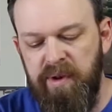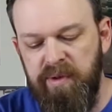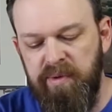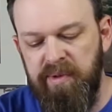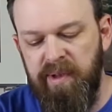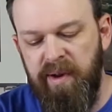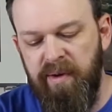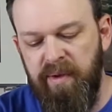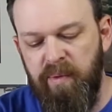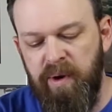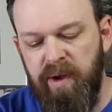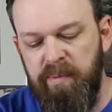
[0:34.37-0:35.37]
the newsletter
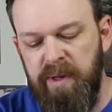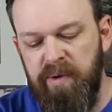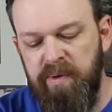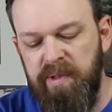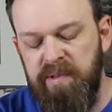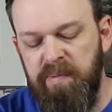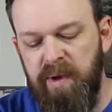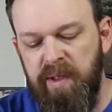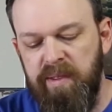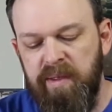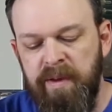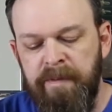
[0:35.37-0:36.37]
that we're going to be doing this
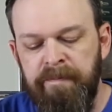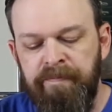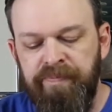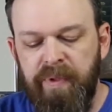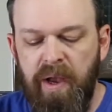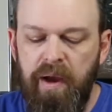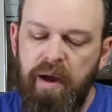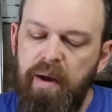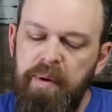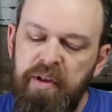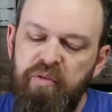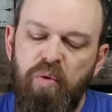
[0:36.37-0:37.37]
month.
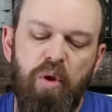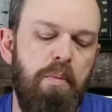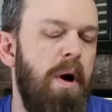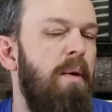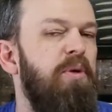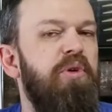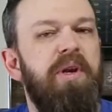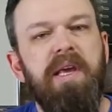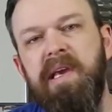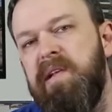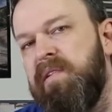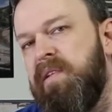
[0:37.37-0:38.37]
It is a rollerball, but you can
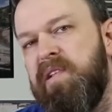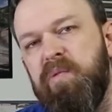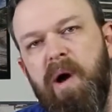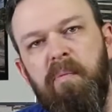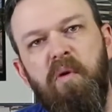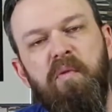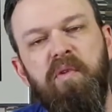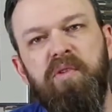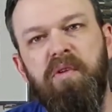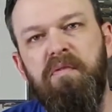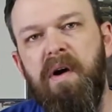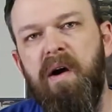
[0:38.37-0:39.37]
easily swap over
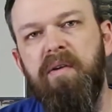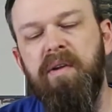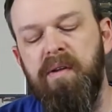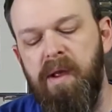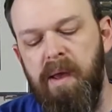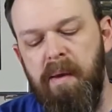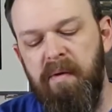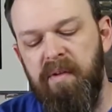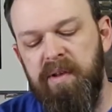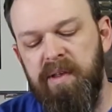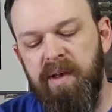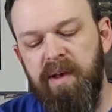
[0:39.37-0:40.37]
to a fountain
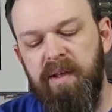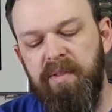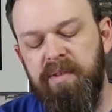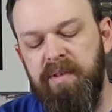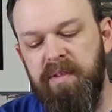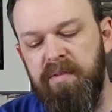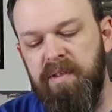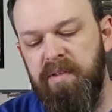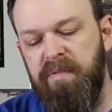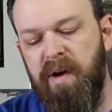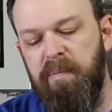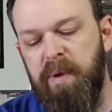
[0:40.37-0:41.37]
to the
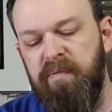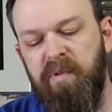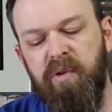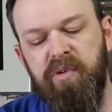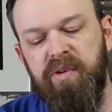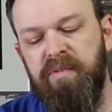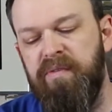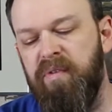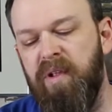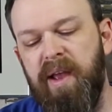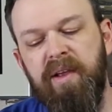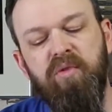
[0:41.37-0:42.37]
fountain pen version
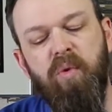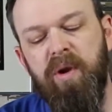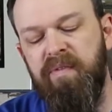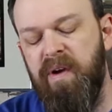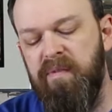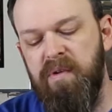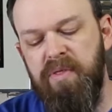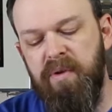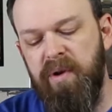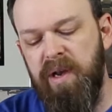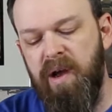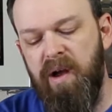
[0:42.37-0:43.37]
for like $25 or
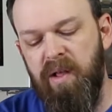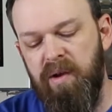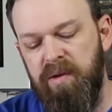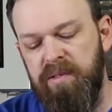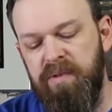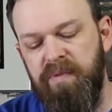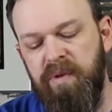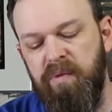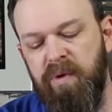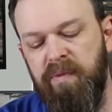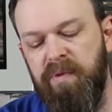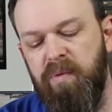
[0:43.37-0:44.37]
$30 if
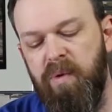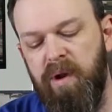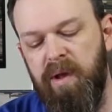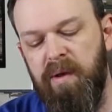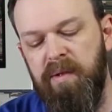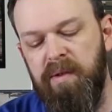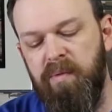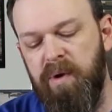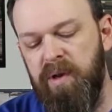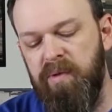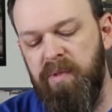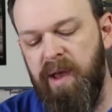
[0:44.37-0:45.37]
you want
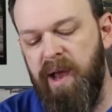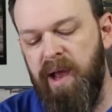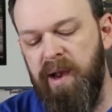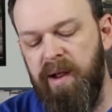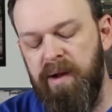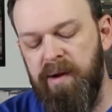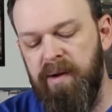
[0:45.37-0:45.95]
to do that.